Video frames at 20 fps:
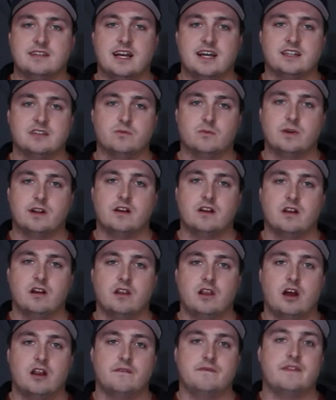that's where
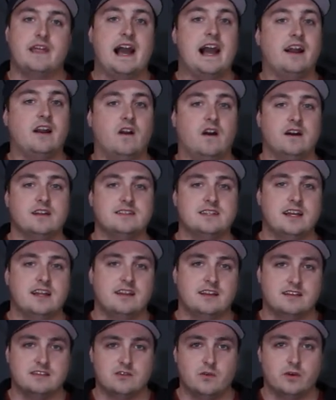a lot of that content
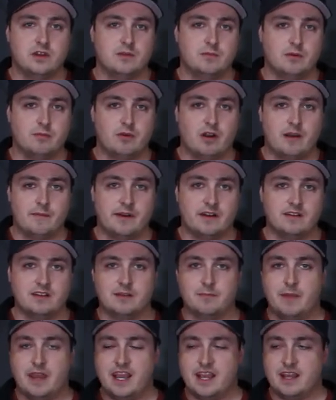is going to be
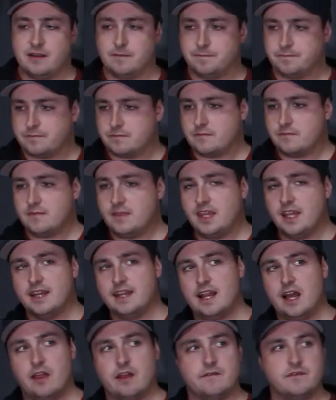primarily made.
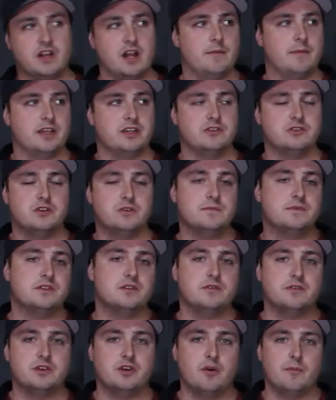Now that I've got my YouTube
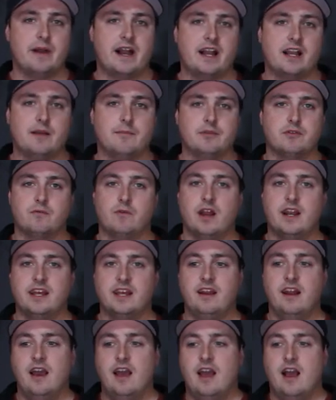studio back up and
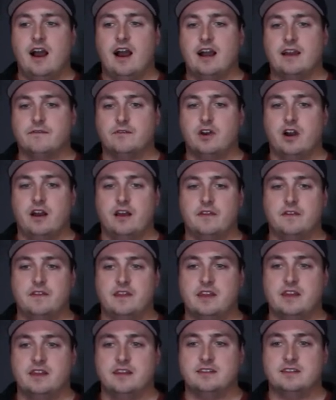running, I've got
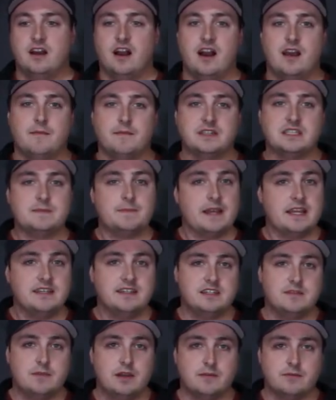the time and
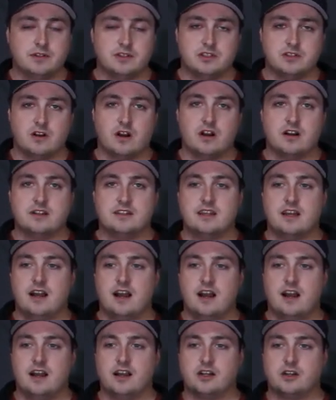space to be able to start
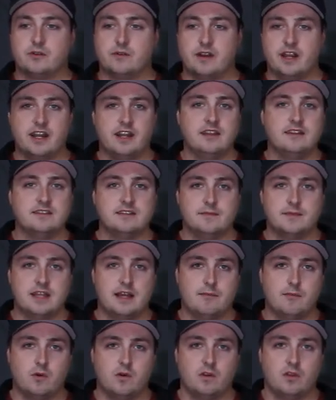creating some of
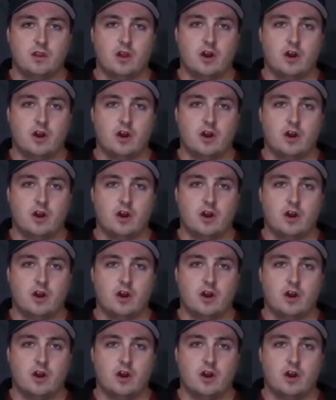that more